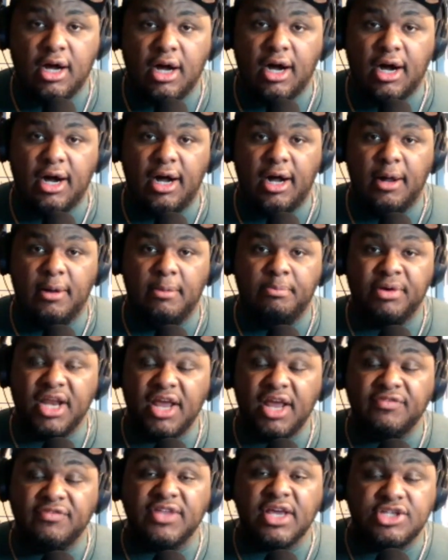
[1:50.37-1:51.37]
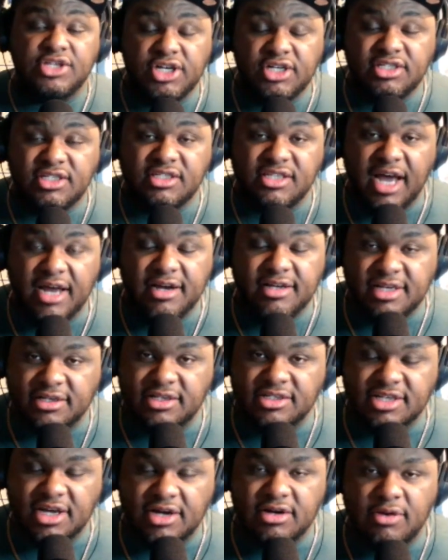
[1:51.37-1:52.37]
But if they should decide to take
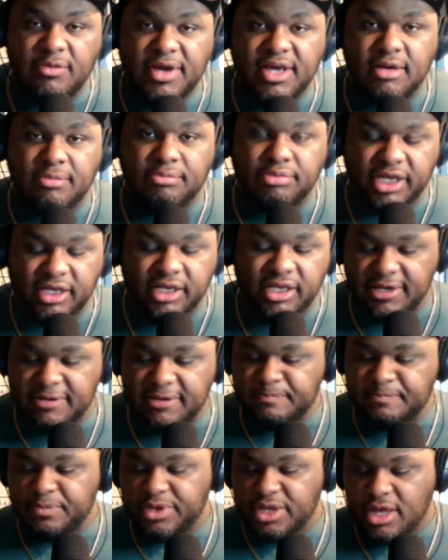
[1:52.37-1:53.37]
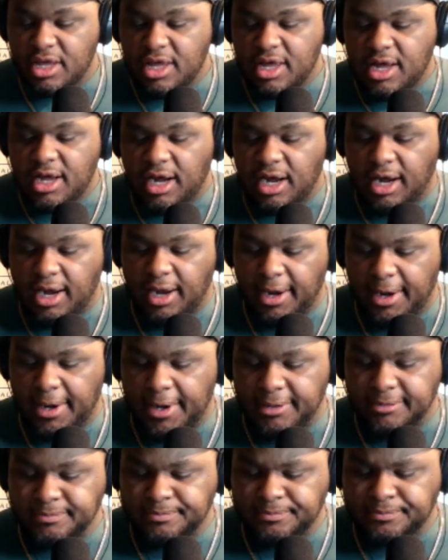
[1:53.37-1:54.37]
the channel away completely,
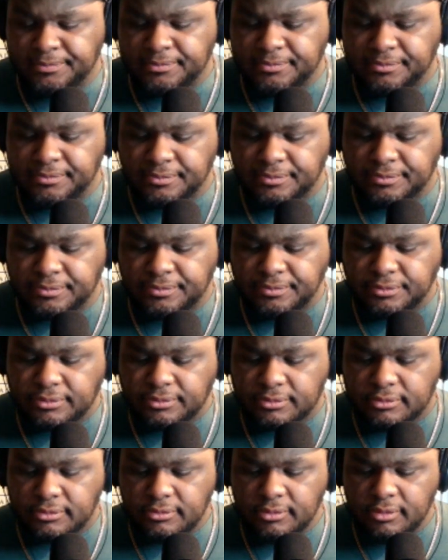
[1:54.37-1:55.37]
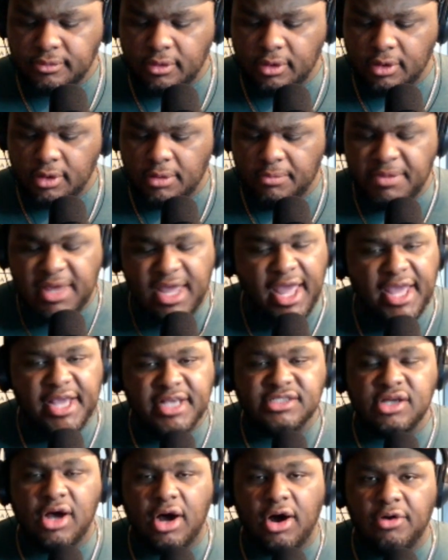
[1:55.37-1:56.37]
um, me and
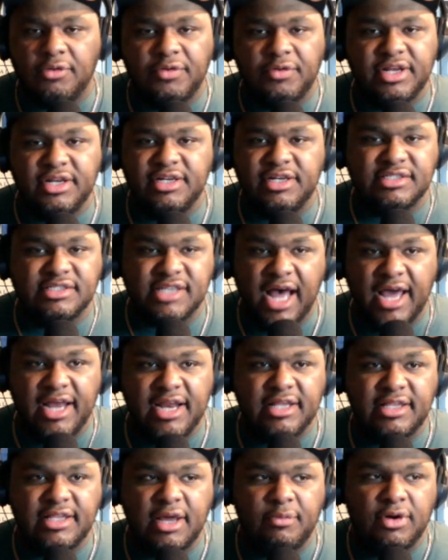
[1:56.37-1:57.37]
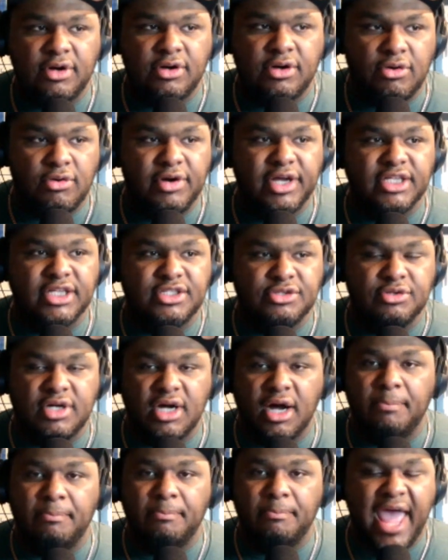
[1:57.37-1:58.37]
Hayes already decided that we're going to
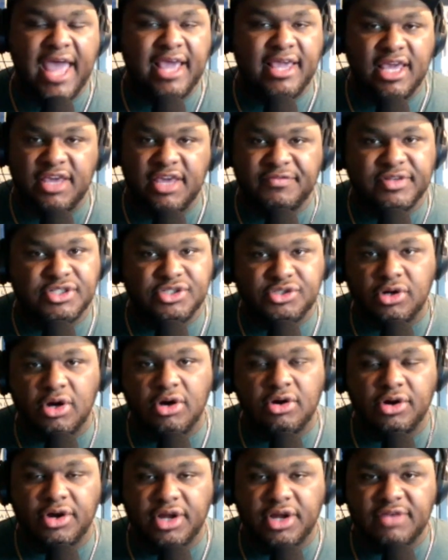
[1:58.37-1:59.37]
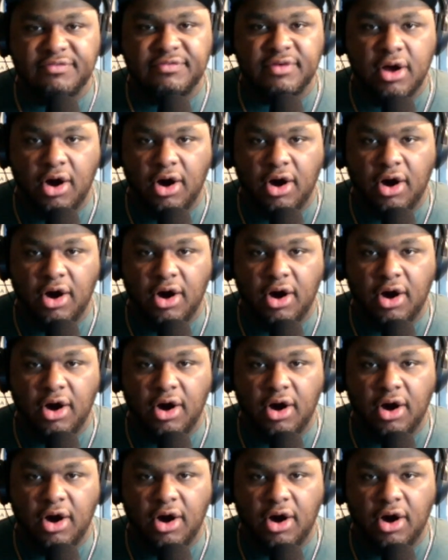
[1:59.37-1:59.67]
come back even stronger, even